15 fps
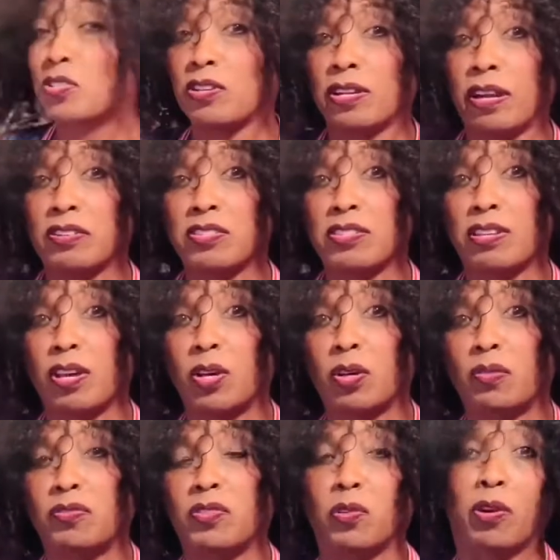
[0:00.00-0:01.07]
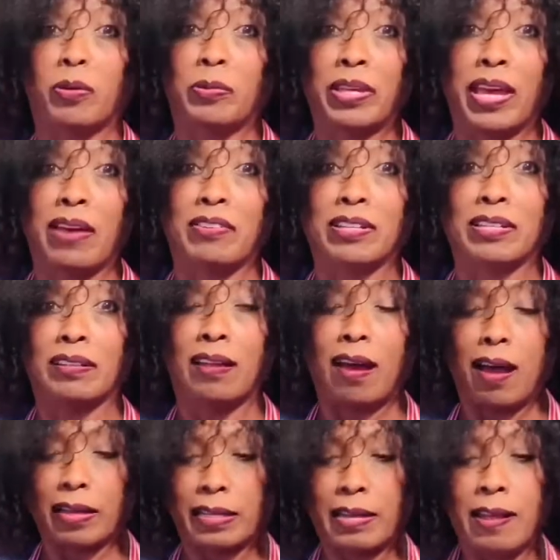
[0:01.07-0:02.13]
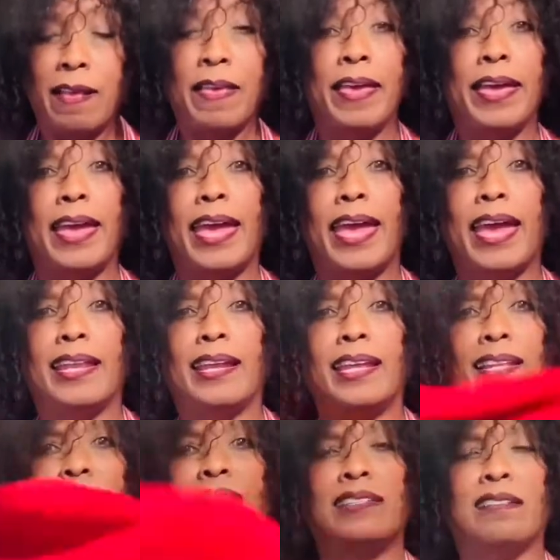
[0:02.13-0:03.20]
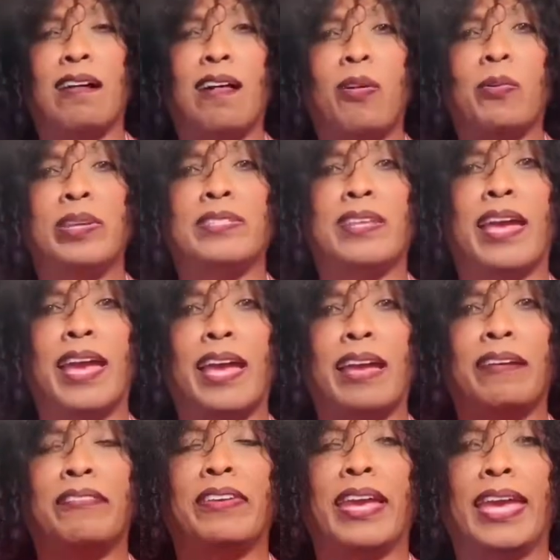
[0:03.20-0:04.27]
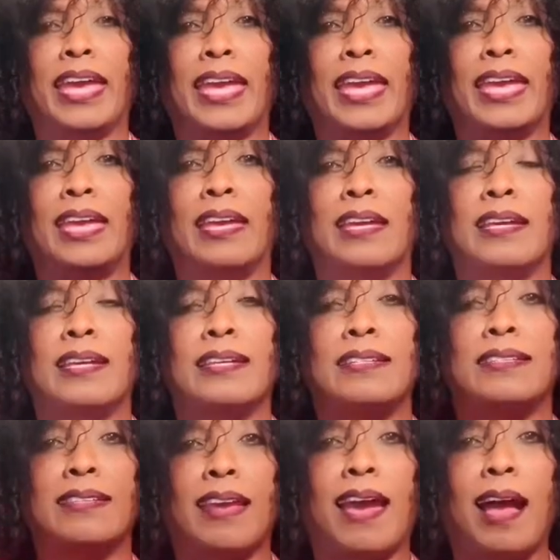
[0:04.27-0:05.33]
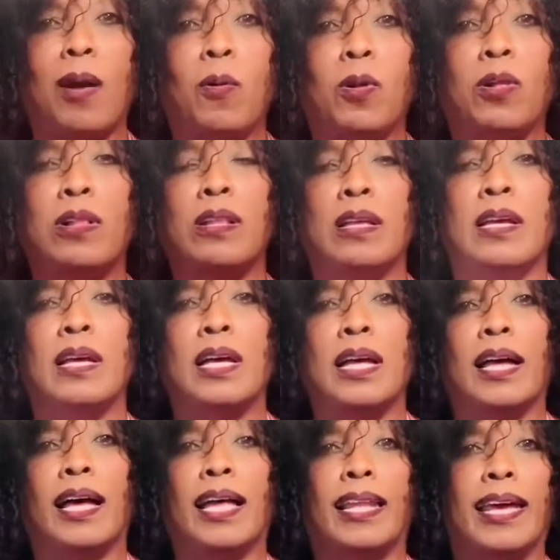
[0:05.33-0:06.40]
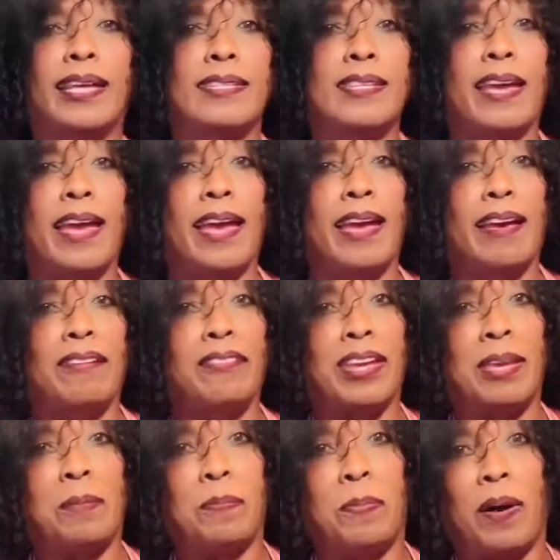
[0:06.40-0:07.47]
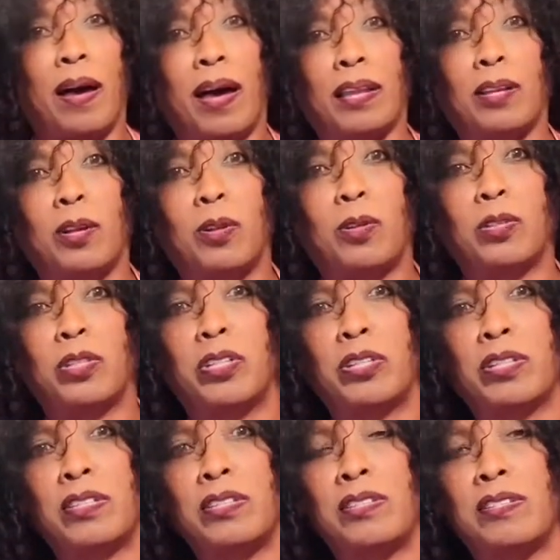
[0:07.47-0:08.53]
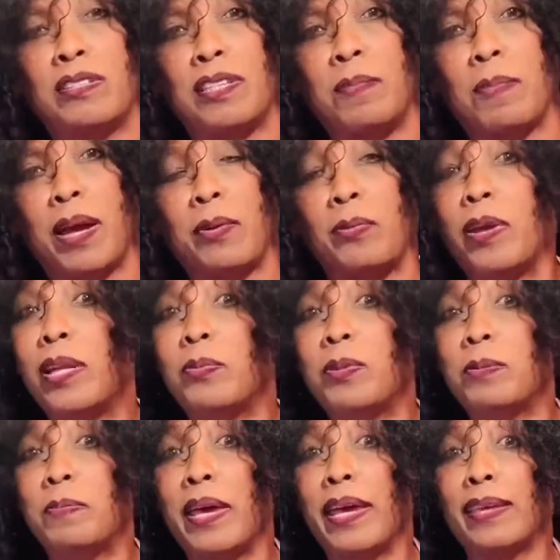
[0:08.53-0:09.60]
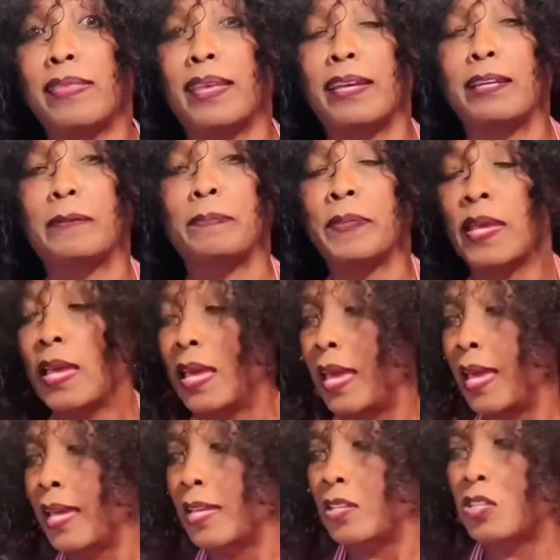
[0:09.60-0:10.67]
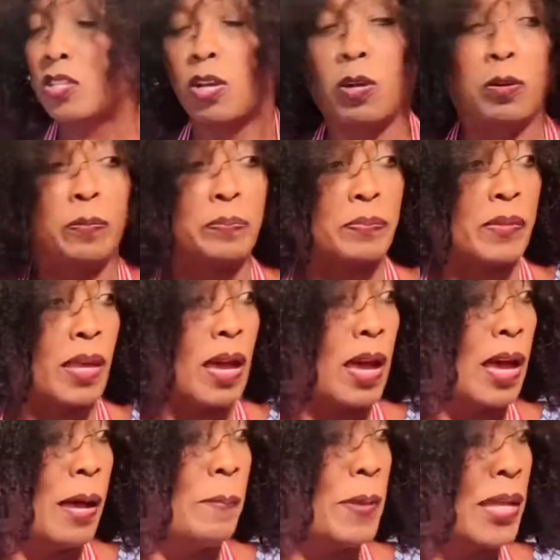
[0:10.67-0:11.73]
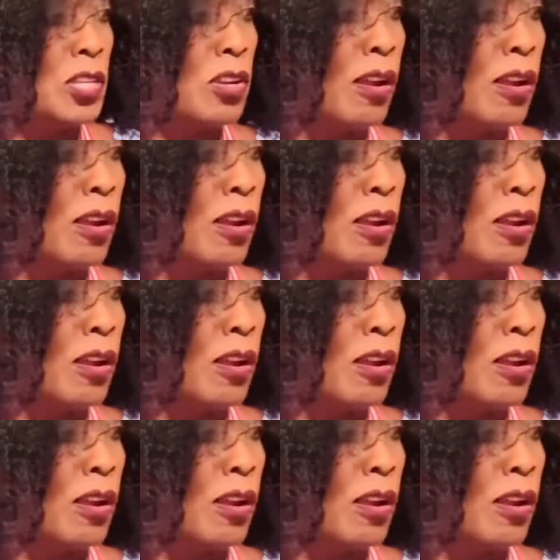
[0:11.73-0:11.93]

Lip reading: stoves, or we have a clock. And I like to always have a towel. I like to have a pot holder. See my red one back there? So, and you're also